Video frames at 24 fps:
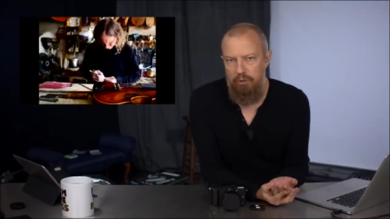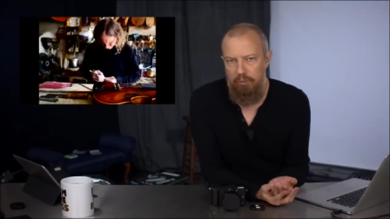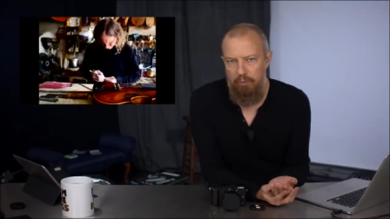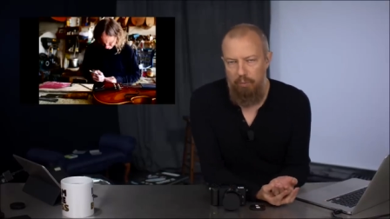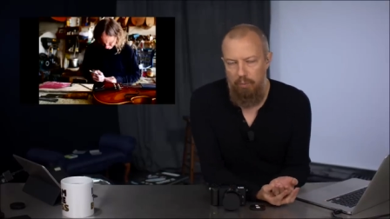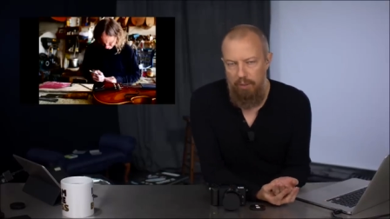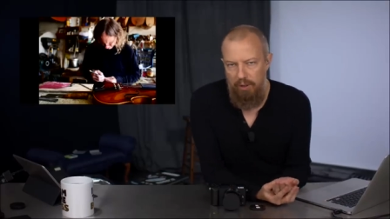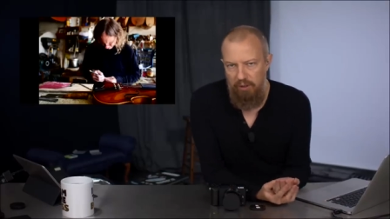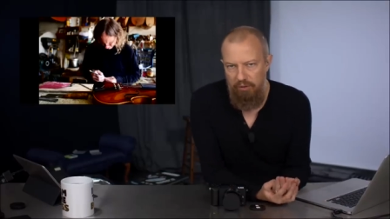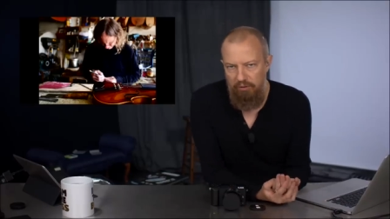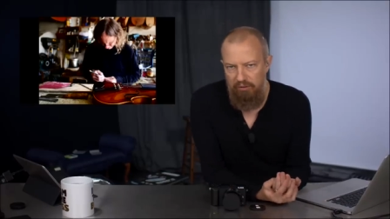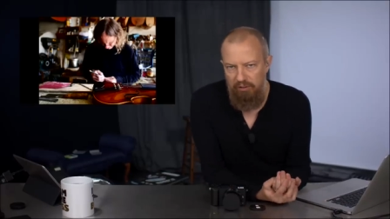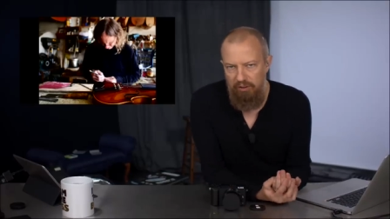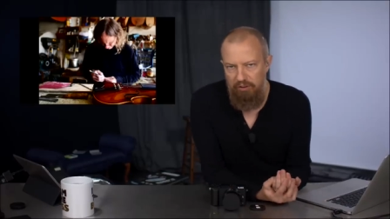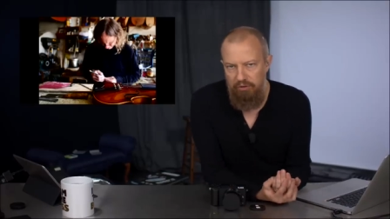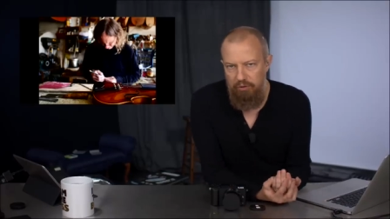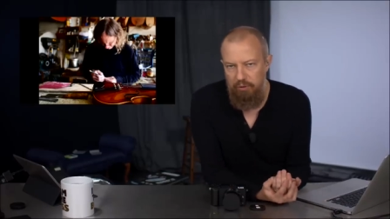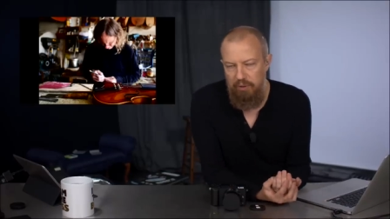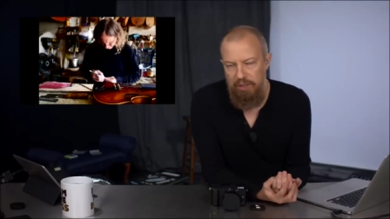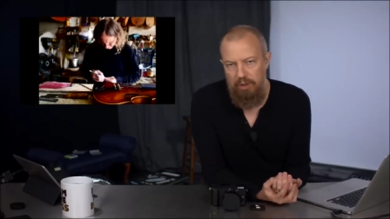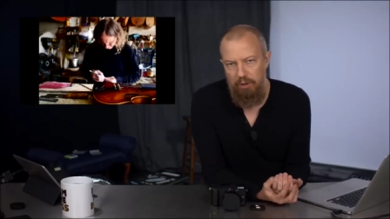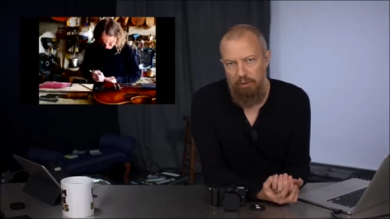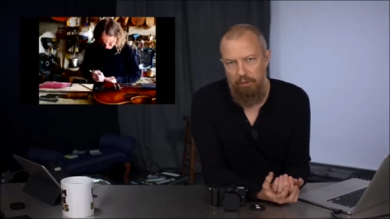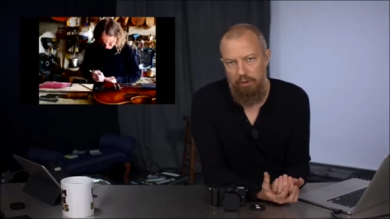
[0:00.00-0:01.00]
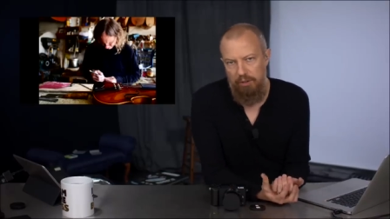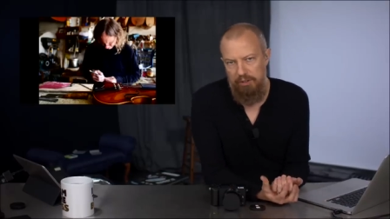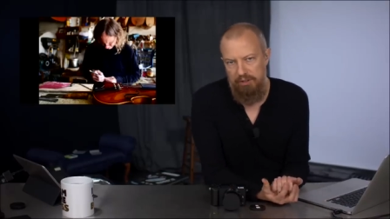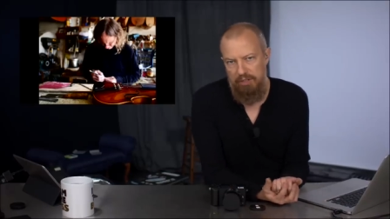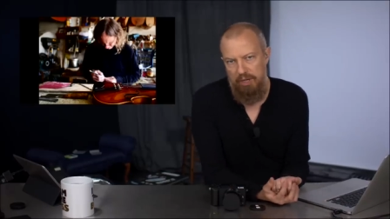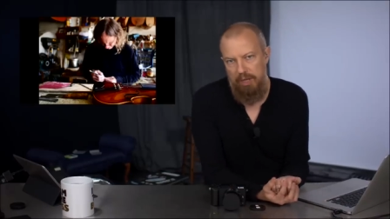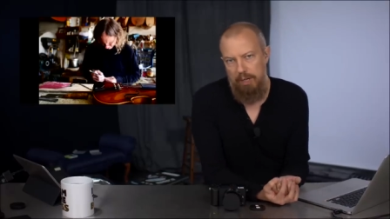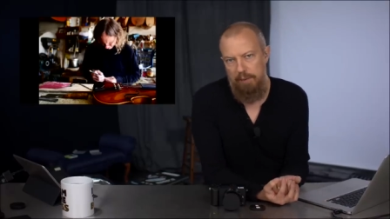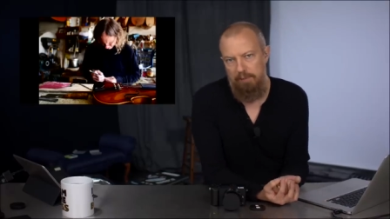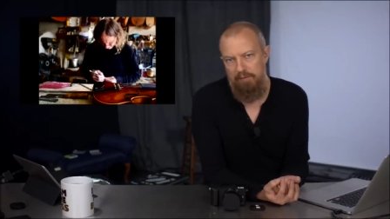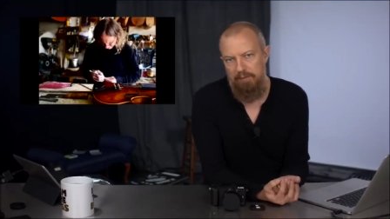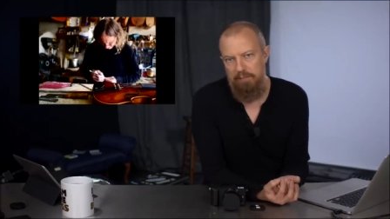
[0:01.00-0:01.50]
one of those things you hear all the
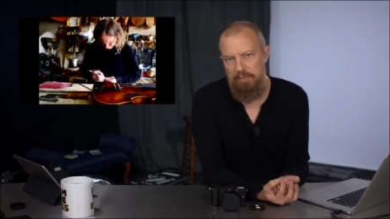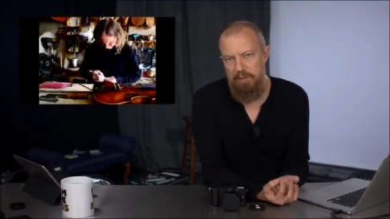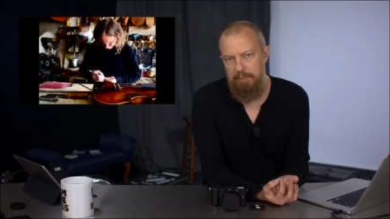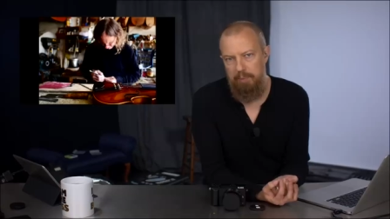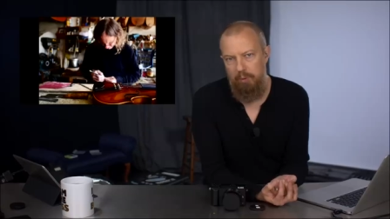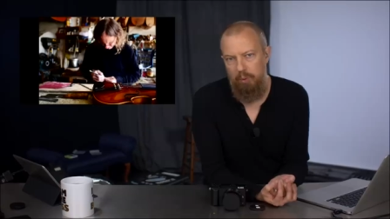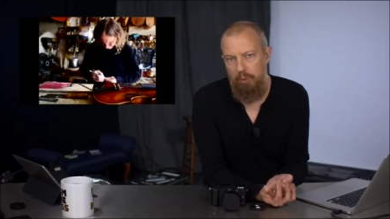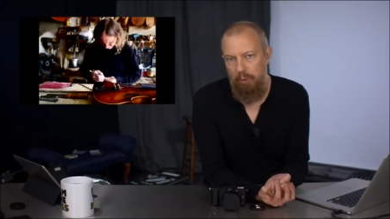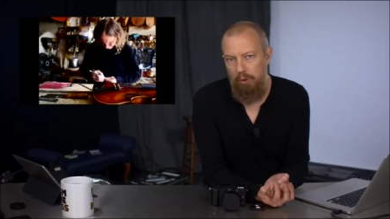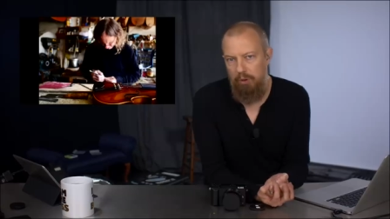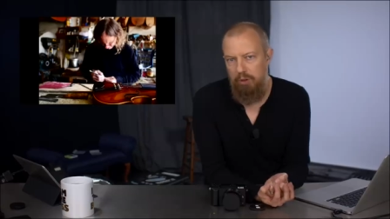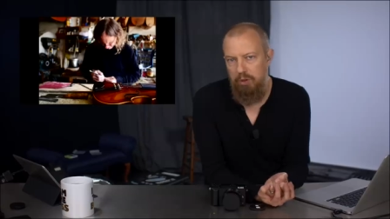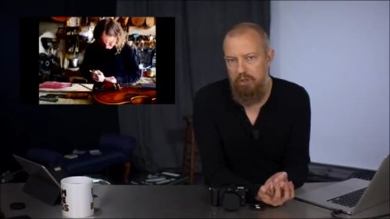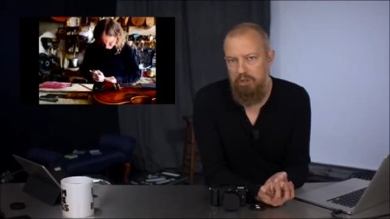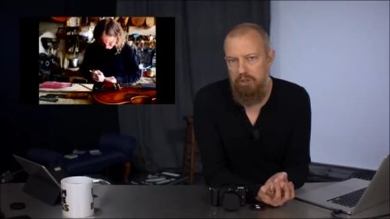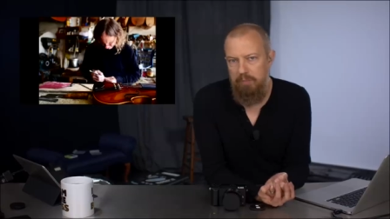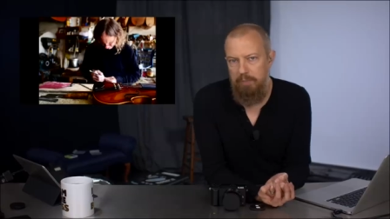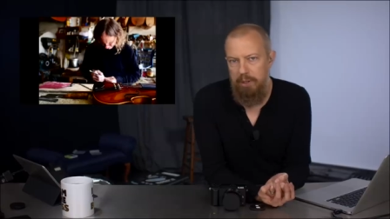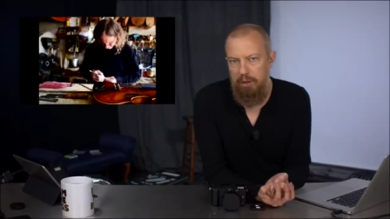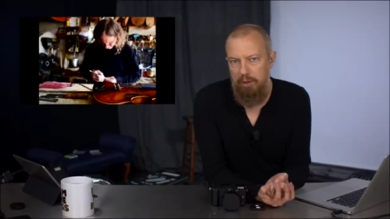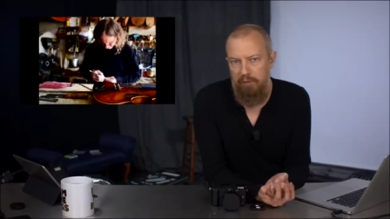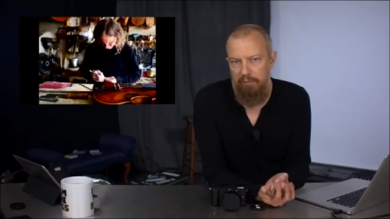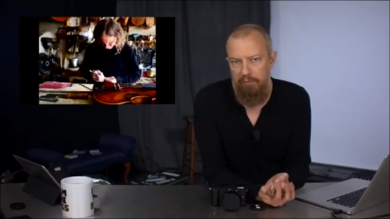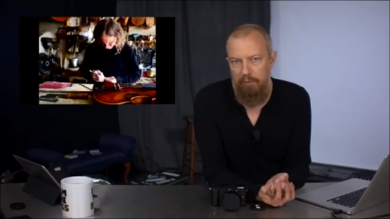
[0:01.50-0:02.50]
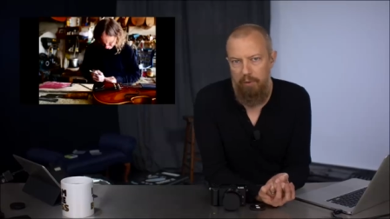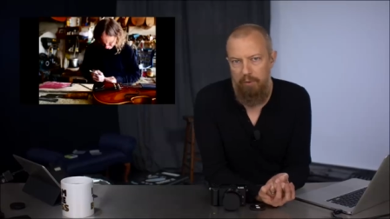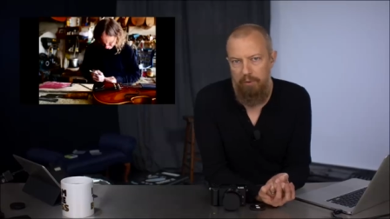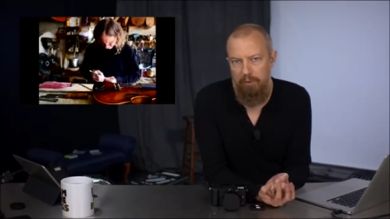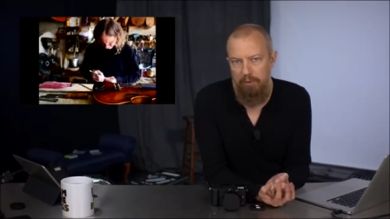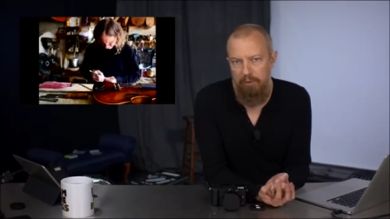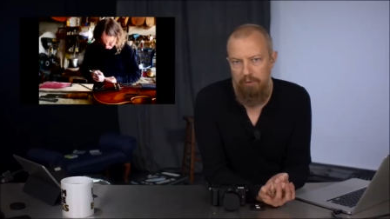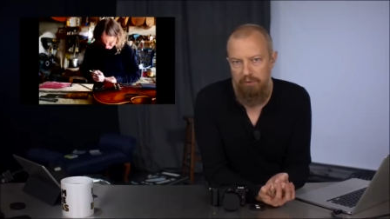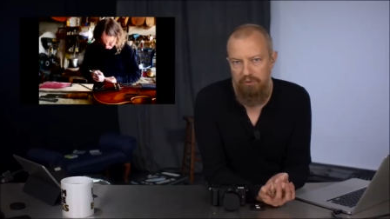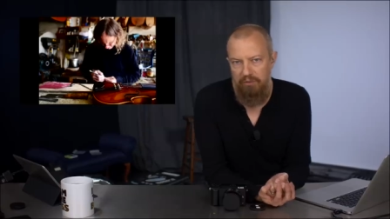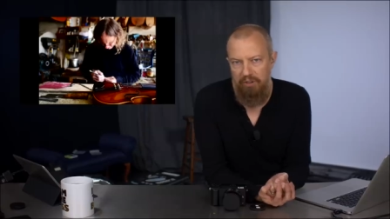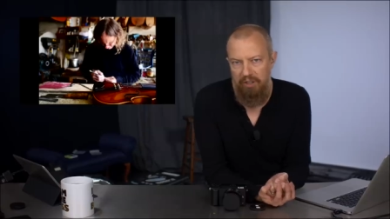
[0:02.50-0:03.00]
time from people who aren't used to Micro Four
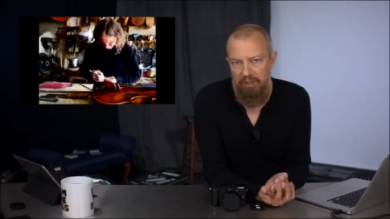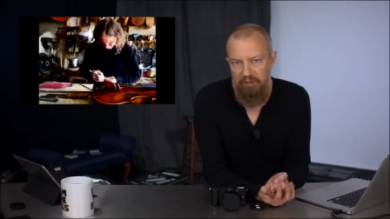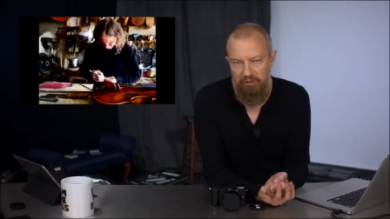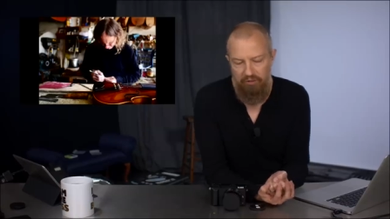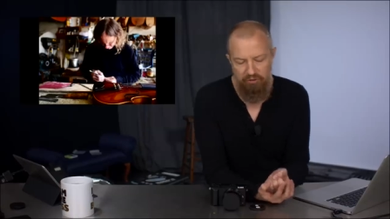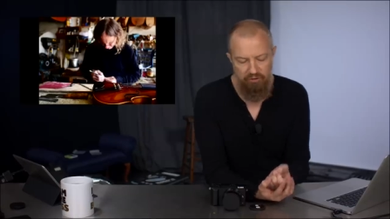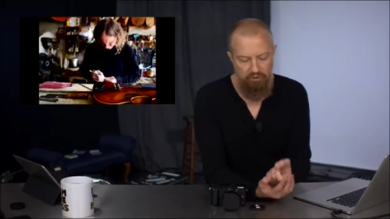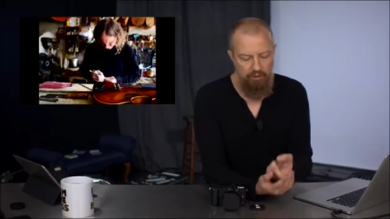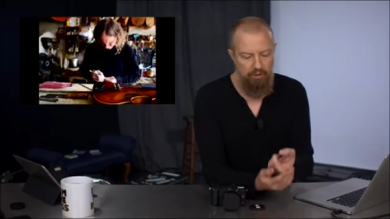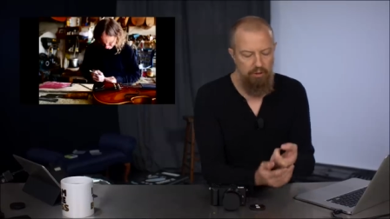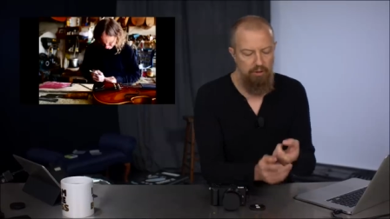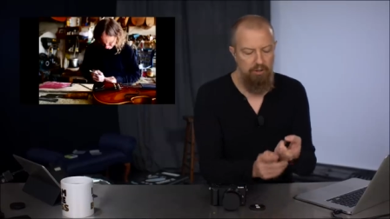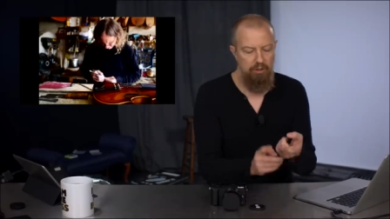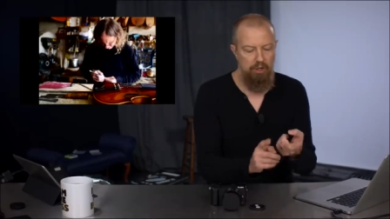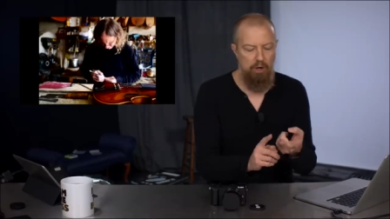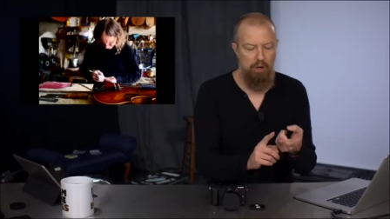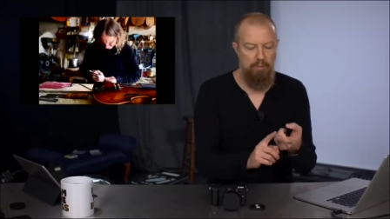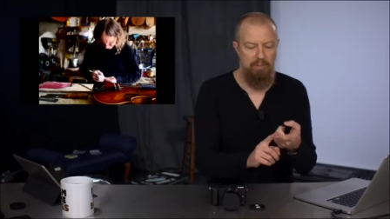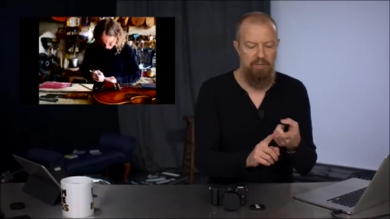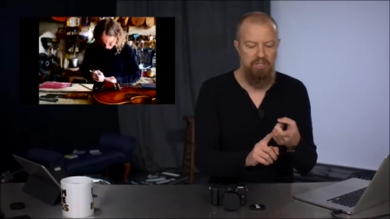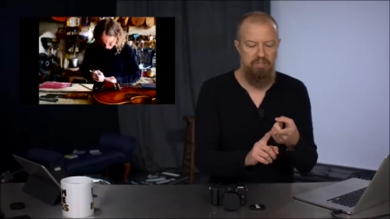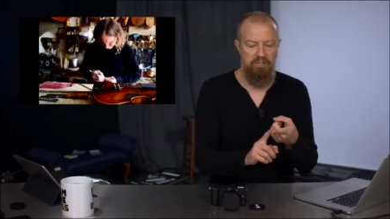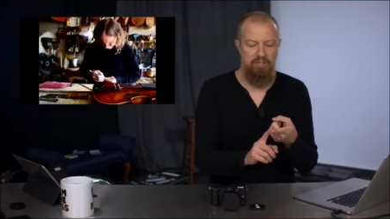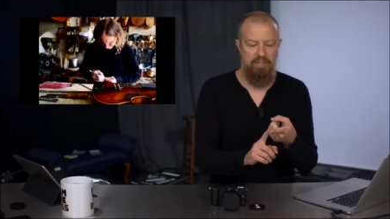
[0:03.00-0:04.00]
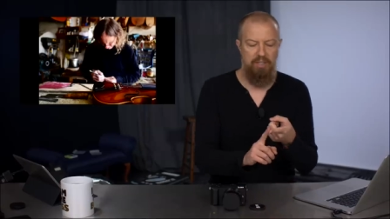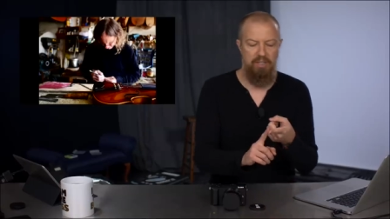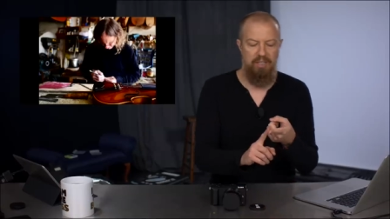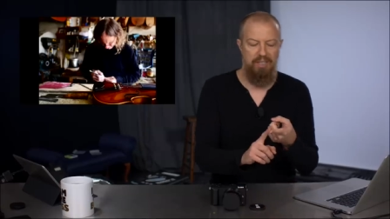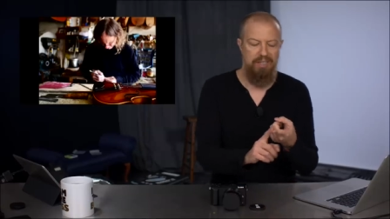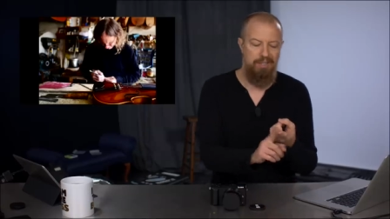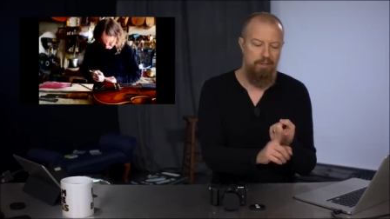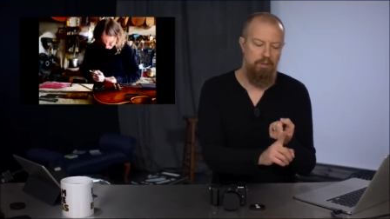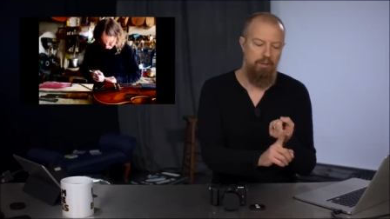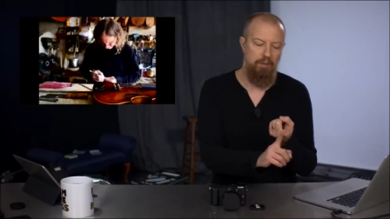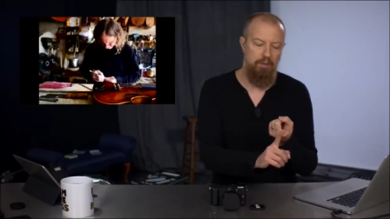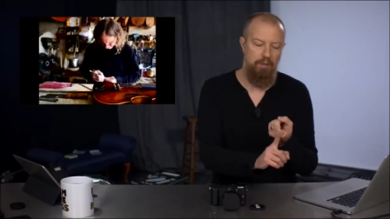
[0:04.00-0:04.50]
Thirds is comments like
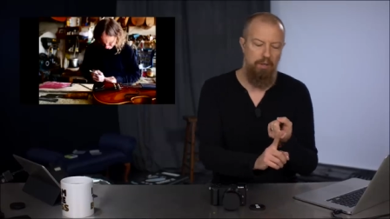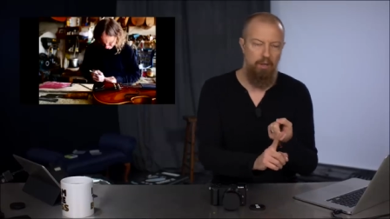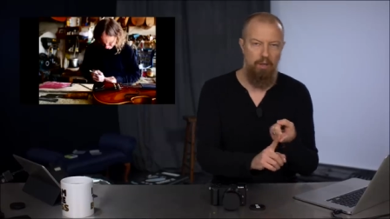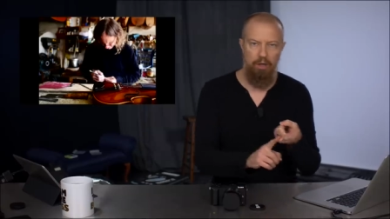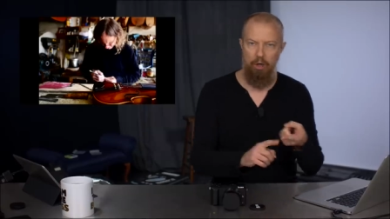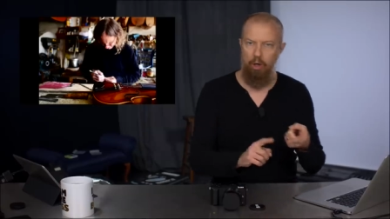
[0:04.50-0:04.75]
either,